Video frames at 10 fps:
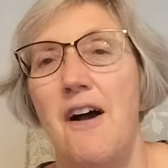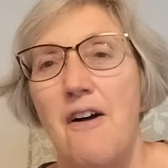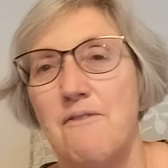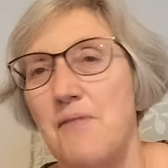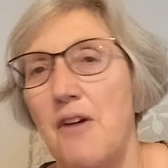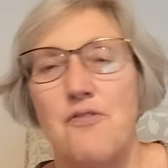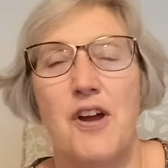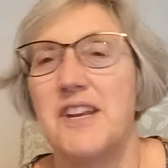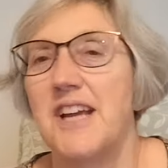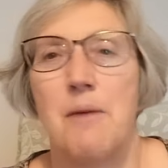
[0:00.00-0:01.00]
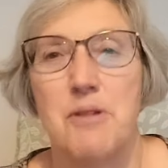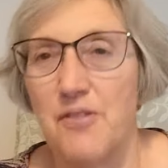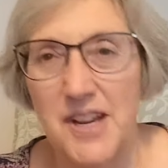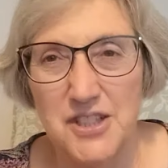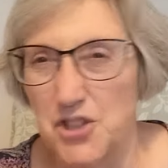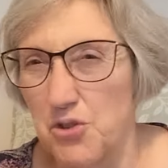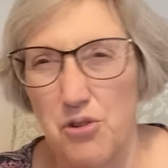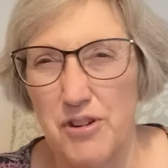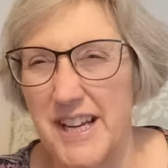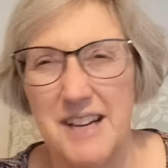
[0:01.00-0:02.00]
a funny coming of age
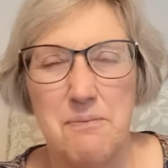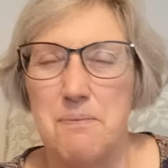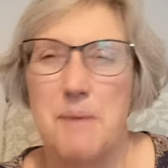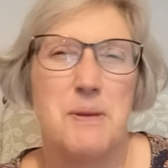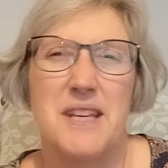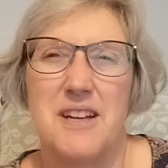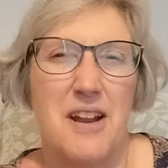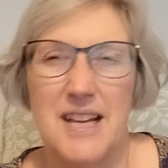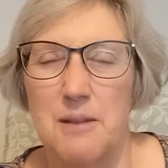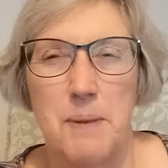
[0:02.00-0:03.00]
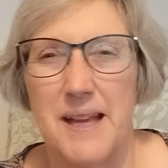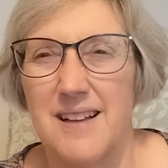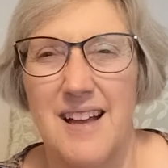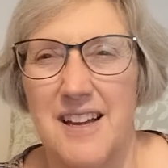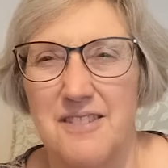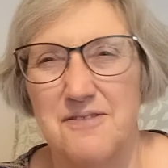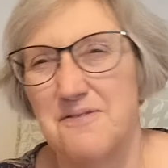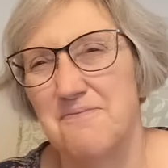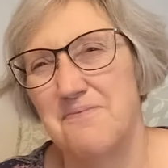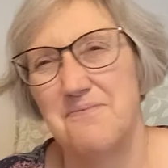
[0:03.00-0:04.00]
story and maybe, you know, a little bit kind of